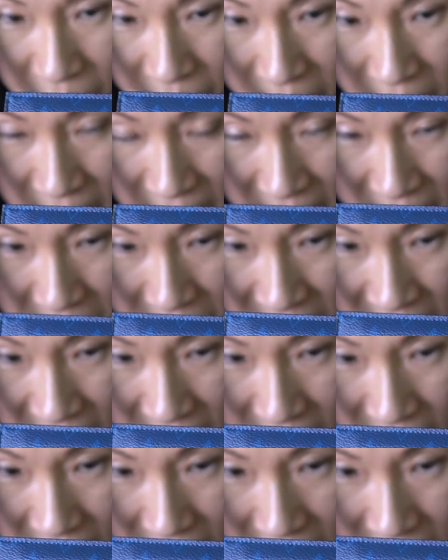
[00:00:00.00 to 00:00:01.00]
that
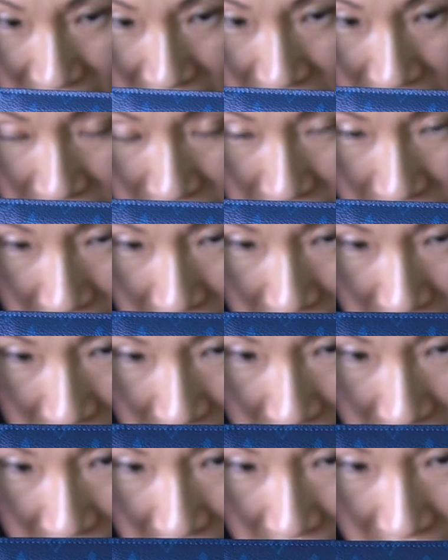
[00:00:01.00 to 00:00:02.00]
might kind of
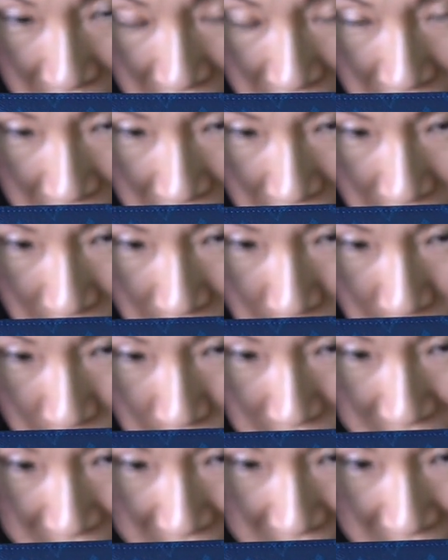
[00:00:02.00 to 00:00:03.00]

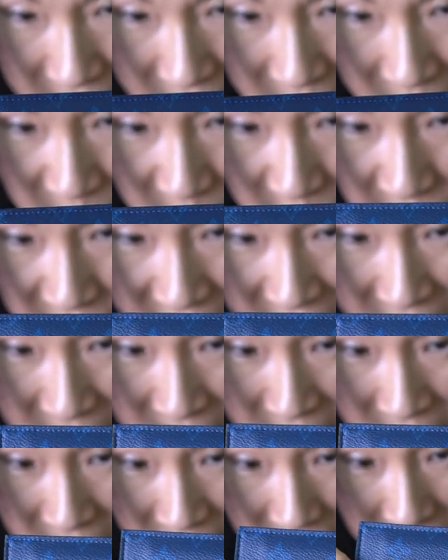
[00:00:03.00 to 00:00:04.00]
create some
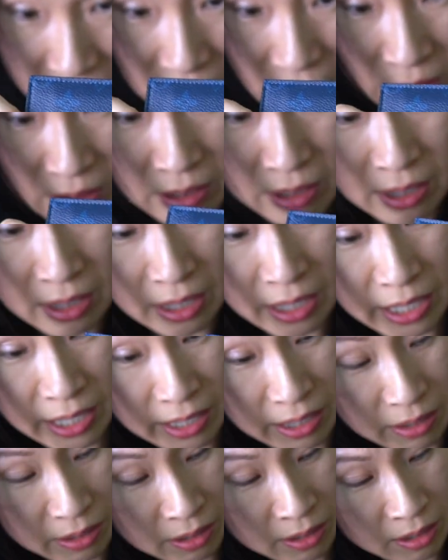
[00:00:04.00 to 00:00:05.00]
wear on the
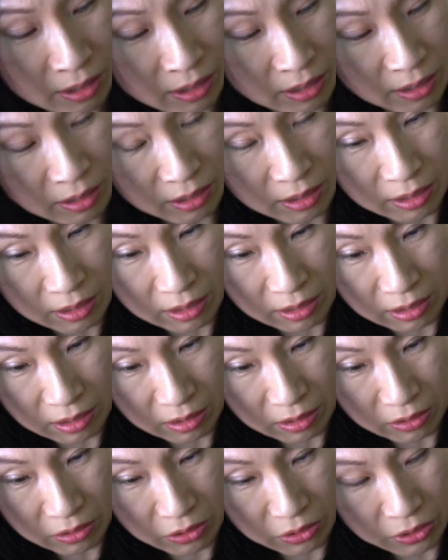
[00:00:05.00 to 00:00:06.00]
leather. So
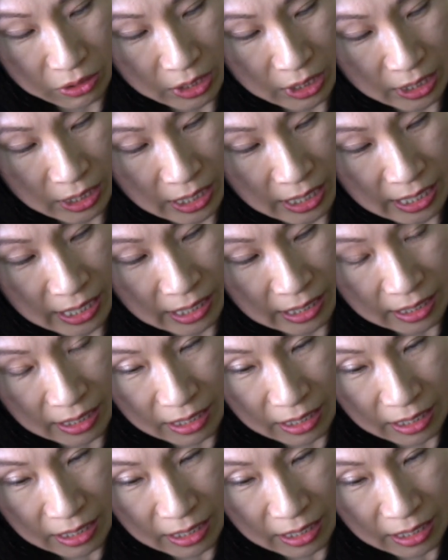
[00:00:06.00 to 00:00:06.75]
do you see that?